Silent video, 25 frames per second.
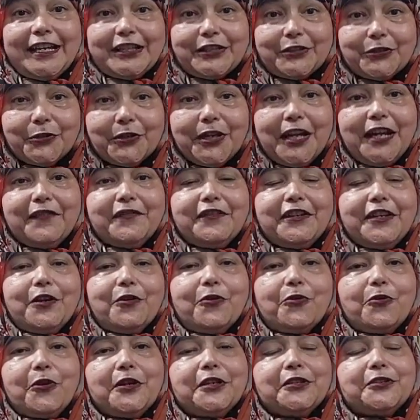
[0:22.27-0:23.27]
Today we
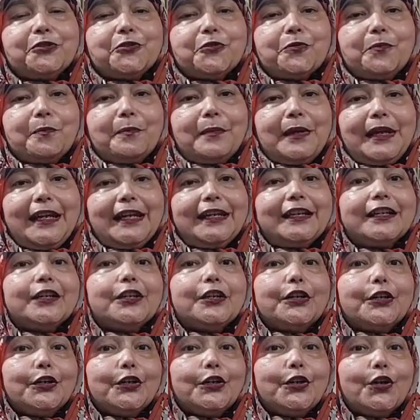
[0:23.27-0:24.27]
are going to make
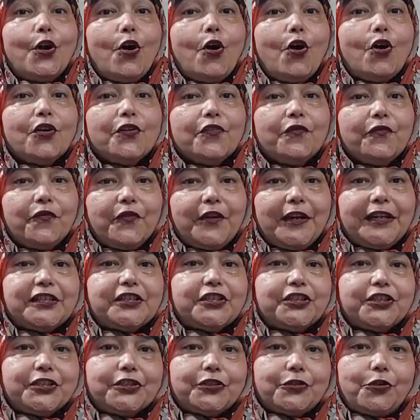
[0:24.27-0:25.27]

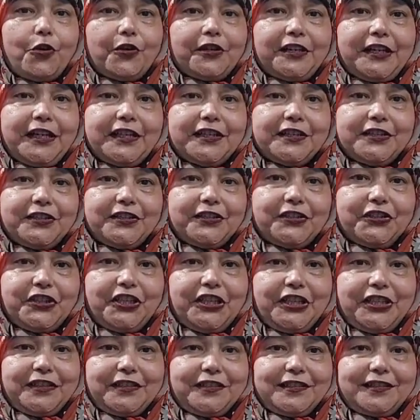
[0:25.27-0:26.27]
non-veg cottage
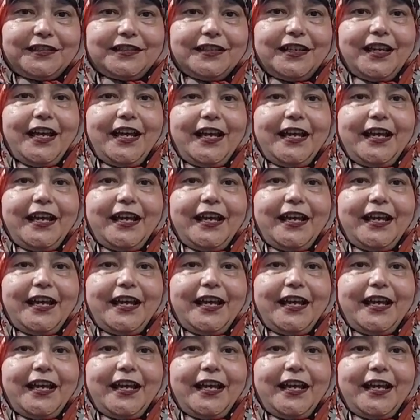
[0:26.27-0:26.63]
cheese.